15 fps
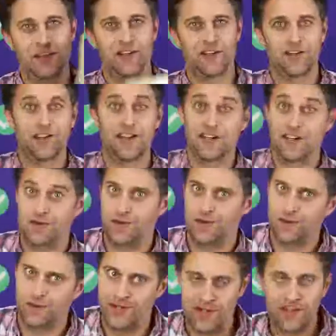Not a good idea, by
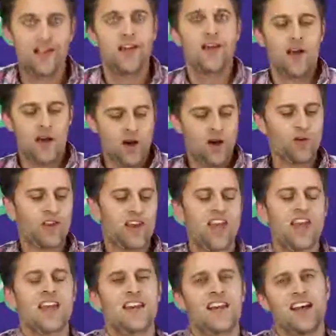the way.
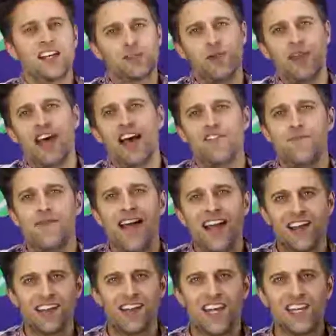Okay, next we have
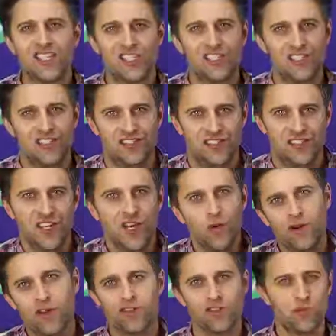machinations.
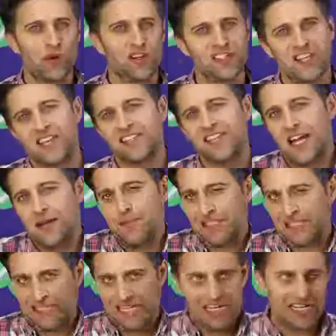One of those words, again, is kind of
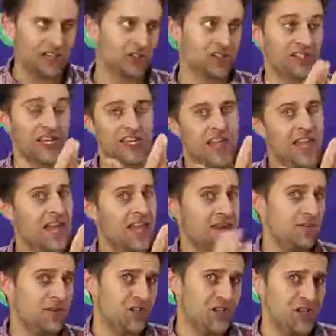misleading. It looks like,
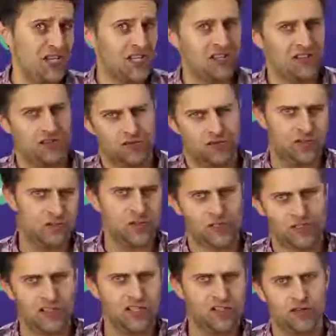hey, machines. The
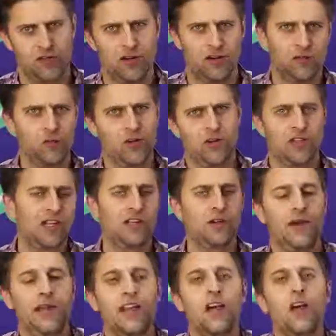machines are, what are they
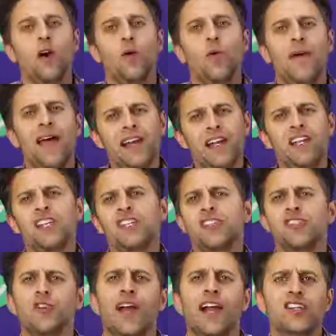doing? Well,
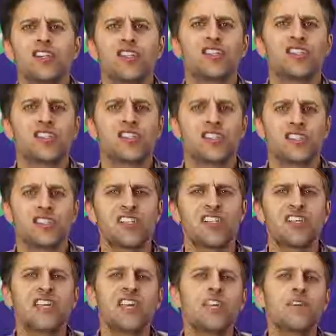machinations are actually
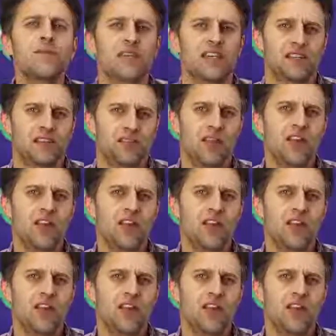scheming.